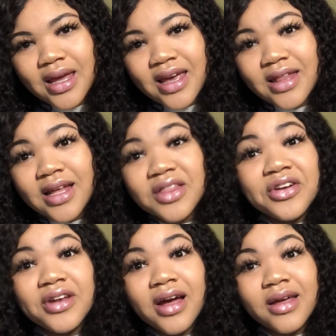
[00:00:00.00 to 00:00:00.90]
and that they're
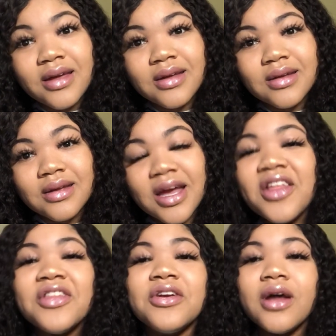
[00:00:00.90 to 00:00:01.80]
dying and
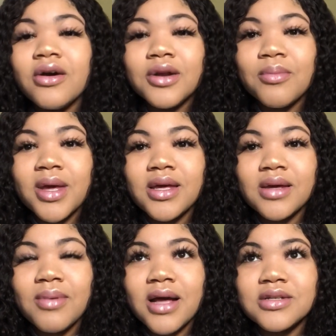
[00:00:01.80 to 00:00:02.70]
that they're not going to make
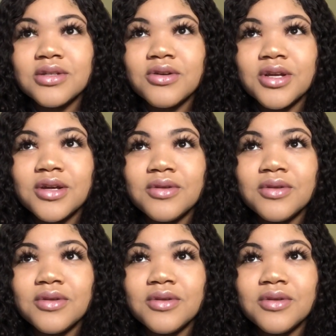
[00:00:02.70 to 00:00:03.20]
it past 30?